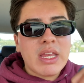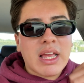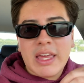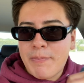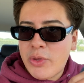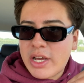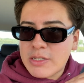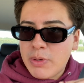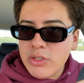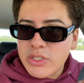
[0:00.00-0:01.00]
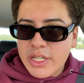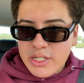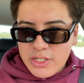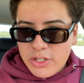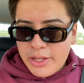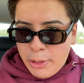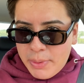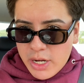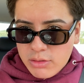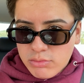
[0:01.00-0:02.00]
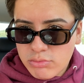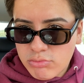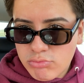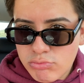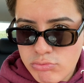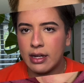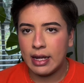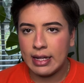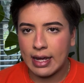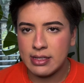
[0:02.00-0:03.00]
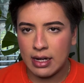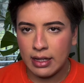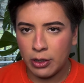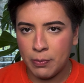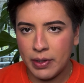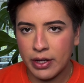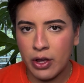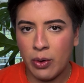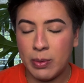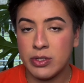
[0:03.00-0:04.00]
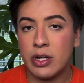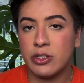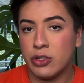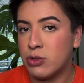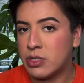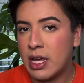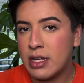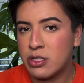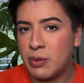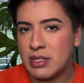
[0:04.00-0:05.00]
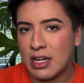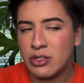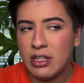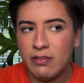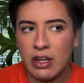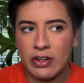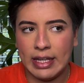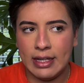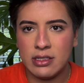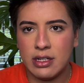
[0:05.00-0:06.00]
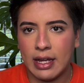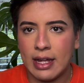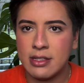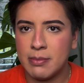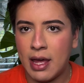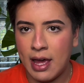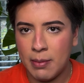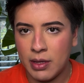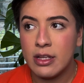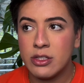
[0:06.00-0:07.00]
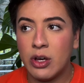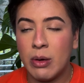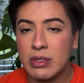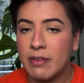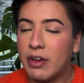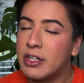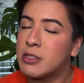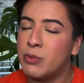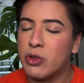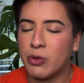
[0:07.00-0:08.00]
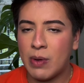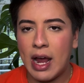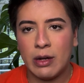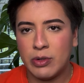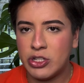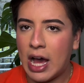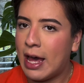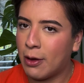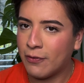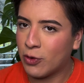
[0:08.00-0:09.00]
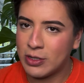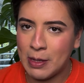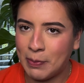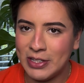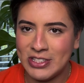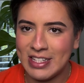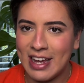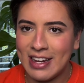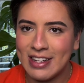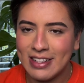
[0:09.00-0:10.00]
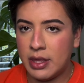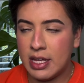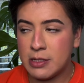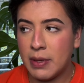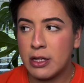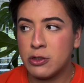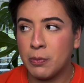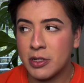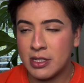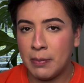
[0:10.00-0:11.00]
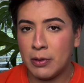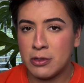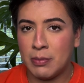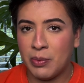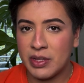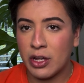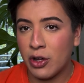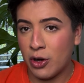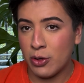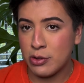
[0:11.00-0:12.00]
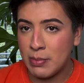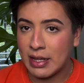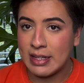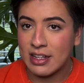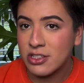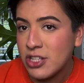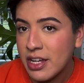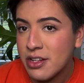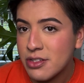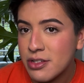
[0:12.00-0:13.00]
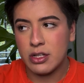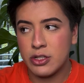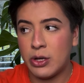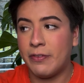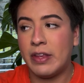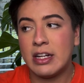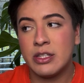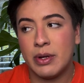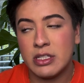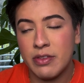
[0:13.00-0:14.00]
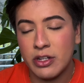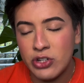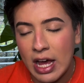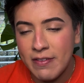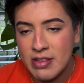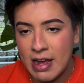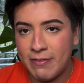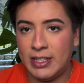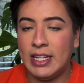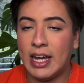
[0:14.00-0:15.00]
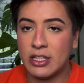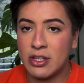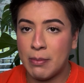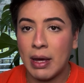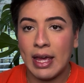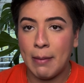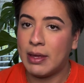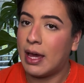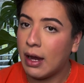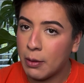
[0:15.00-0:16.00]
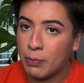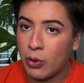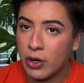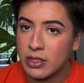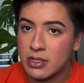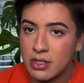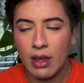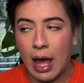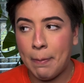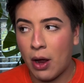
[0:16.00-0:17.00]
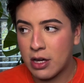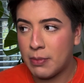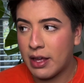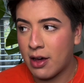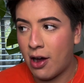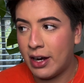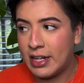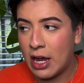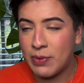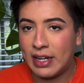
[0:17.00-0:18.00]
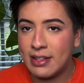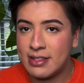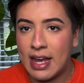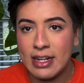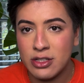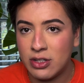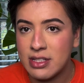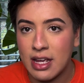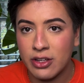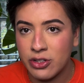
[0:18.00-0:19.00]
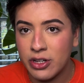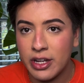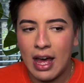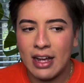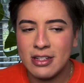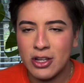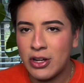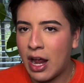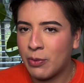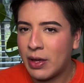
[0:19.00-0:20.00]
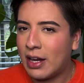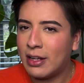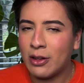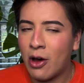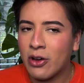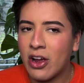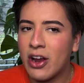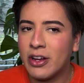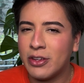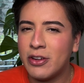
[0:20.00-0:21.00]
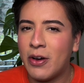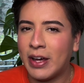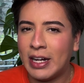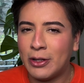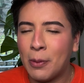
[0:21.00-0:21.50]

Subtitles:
Keep you guys posted. See you in a little bit. And like I said a little bit ago, it was on a Tuesday, so it was actually very easy to get to Miami. So it was a very smooth ride, which I of course appreciate. This made it super simple to meet with the girl to make the exchange. So I finished the rest of the drive and I finally got to the Miami airport. I parked my car and I ran inside as soon as I could. I just could not wait any longer, you know, got a little